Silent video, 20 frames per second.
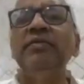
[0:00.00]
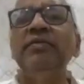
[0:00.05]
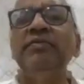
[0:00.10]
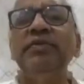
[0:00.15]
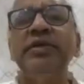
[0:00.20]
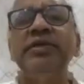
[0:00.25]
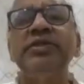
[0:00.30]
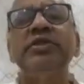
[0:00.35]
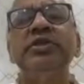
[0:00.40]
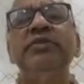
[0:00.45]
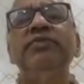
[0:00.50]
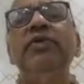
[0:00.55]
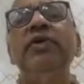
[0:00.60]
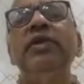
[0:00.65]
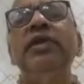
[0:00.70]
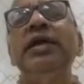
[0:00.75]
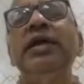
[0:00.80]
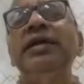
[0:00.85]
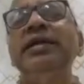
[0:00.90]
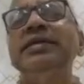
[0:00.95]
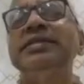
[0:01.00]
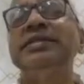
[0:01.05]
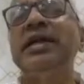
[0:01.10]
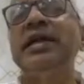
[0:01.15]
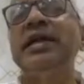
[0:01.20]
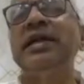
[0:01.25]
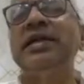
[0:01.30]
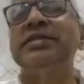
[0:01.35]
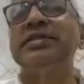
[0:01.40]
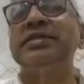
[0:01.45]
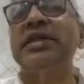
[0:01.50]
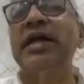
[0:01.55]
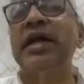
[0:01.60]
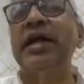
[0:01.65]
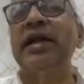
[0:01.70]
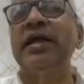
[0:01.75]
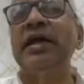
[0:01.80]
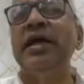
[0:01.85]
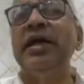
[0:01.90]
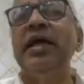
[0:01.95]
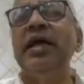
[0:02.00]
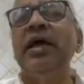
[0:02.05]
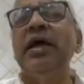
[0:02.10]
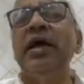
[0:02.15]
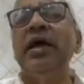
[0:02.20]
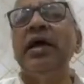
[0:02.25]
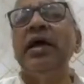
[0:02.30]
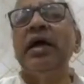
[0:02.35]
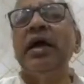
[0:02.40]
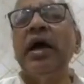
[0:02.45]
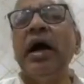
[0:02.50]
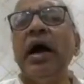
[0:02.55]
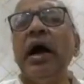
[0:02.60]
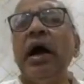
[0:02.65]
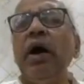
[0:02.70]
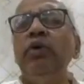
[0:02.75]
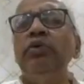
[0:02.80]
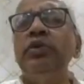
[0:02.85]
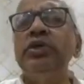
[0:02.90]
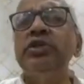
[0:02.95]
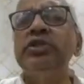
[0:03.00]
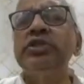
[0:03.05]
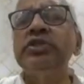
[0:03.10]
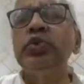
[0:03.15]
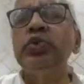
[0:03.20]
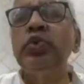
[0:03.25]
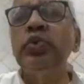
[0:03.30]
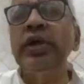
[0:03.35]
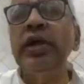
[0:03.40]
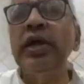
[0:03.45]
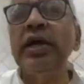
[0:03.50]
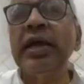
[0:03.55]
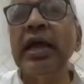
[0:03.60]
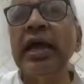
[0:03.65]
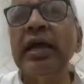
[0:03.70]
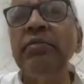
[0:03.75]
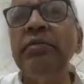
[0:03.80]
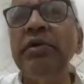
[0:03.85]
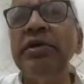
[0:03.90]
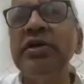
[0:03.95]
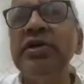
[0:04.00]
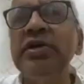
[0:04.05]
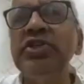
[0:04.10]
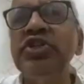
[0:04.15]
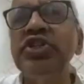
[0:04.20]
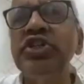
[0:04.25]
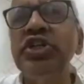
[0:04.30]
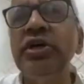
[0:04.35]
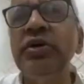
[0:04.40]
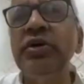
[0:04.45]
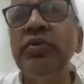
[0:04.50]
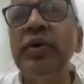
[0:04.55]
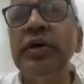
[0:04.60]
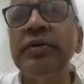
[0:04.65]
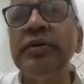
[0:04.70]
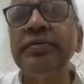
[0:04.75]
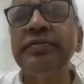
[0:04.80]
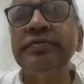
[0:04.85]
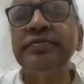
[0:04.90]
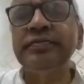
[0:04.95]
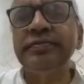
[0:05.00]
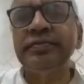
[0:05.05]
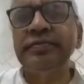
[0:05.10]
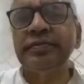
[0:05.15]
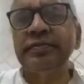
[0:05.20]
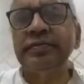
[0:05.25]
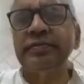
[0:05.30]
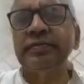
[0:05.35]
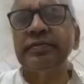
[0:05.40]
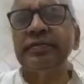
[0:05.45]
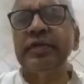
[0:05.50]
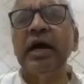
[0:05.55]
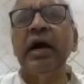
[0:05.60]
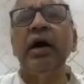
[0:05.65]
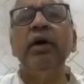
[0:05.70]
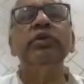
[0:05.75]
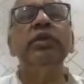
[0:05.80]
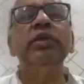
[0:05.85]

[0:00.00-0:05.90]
First of all, let us understand how the Surya can be the Jiva, how